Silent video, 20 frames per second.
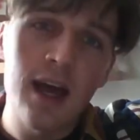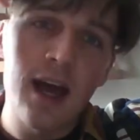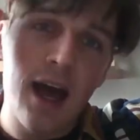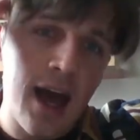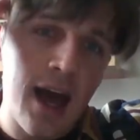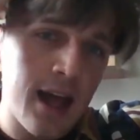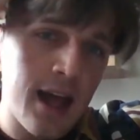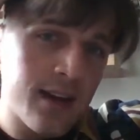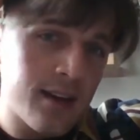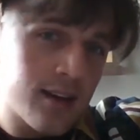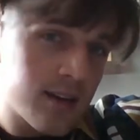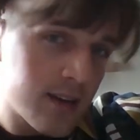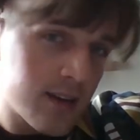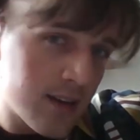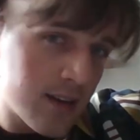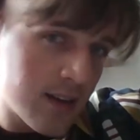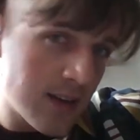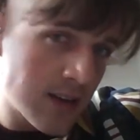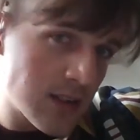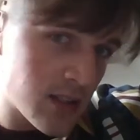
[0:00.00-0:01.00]
And
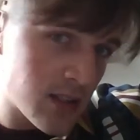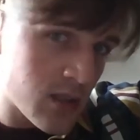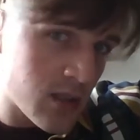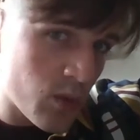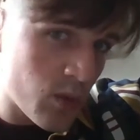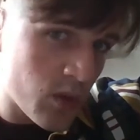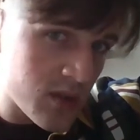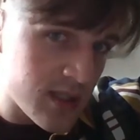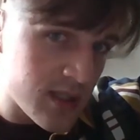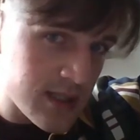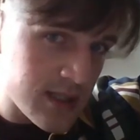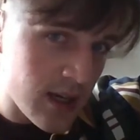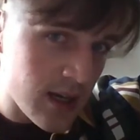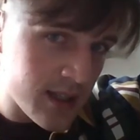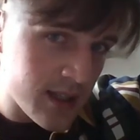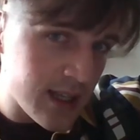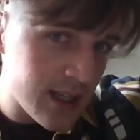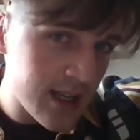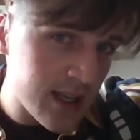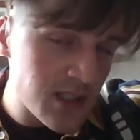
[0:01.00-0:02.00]
just towards the
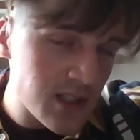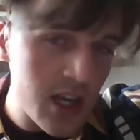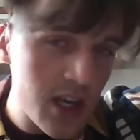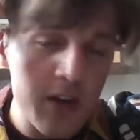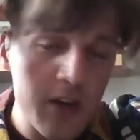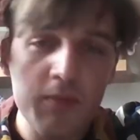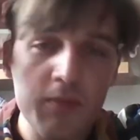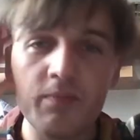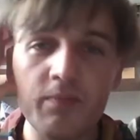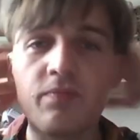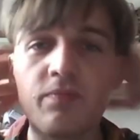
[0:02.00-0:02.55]
side here too.